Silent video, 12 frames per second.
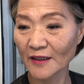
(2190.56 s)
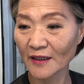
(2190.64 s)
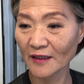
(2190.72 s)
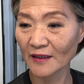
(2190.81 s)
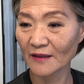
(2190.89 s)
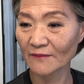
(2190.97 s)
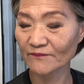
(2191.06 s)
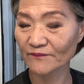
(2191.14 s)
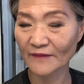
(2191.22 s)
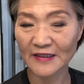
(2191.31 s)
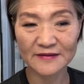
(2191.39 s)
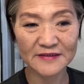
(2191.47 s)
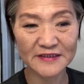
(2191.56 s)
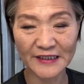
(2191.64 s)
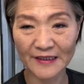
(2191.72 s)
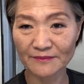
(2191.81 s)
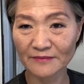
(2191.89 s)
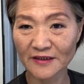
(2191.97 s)
10
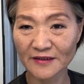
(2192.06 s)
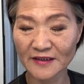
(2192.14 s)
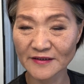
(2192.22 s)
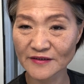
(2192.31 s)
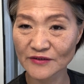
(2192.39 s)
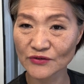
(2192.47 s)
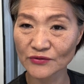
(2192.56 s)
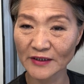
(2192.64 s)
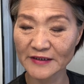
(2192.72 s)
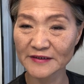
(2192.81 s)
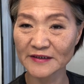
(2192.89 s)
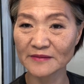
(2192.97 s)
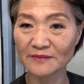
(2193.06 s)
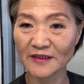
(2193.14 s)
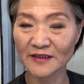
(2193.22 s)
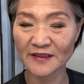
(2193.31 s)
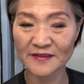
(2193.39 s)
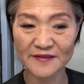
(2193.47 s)
minutes, 20
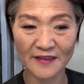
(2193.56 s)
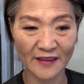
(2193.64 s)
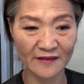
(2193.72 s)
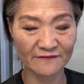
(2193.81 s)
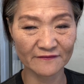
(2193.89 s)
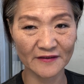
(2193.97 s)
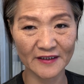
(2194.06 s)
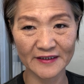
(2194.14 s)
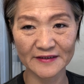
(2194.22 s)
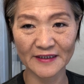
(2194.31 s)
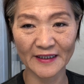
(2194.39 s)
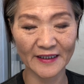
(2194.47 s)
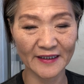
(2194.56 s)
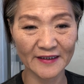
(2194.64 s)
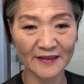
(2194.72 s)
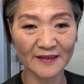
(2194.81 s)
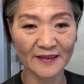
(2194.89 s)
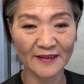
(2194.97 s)
minutes every
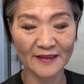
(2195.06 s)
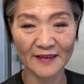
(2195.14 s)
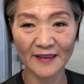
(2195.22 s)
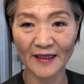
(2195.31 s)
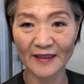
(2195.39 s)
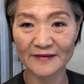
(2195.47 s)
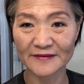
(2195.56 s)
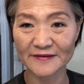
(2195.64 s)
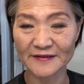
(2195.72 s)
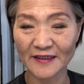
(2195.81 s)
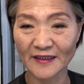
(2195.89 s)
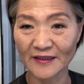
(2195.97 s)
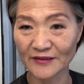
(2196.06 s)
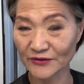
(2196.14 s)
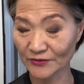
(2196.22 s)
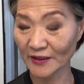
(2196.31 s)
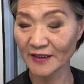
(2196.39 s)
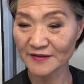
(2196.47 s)
day. And
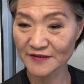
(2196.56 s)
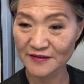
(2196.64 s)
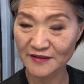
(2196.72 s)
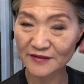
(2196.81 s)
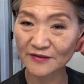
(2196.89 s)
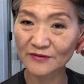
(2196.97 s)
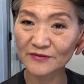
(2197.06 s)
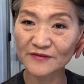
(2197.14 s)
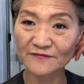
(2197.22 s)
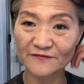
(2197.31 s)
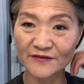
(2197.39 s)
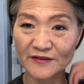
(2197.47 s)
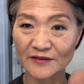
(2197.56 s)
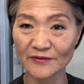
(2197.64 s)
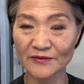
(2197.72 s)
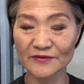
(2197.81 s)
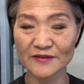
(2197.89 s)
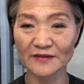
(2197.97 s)
you can see those
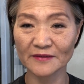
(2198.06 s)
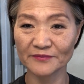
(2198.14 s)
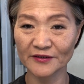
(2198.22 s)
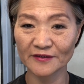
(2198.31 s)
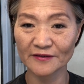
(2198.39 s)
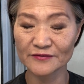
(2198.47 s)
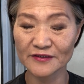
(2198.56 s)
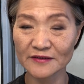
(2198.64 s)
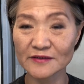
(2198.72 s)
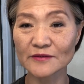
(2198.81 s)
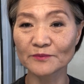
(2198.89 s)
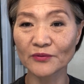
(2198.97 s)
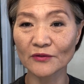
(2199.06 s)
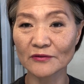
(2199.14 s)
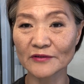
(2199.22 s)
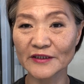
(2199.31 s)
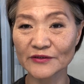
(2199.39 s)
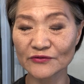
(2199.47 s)
videos, because it's
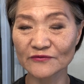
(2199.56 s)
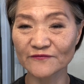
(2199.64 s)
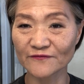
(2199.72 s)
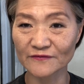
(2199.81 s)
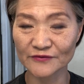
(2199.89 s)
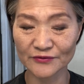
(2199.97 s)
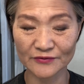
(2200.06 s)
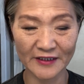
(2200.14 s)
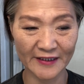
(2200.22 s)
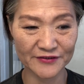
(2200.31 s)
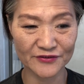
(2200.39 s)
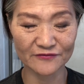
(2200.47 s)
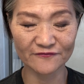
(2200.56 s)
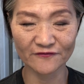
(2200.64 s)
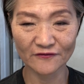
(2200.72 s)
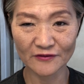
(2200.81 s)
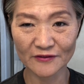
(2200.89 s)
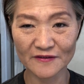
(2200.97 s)
boring to let you
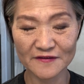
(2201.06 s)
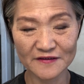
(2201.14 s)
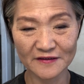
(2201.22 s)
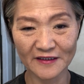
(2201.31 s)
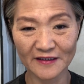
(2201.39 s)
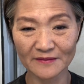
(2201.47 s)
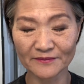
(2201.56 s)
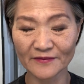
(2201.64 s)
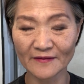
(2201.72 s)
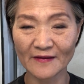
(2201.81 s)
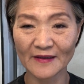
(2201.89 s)
fall asleep,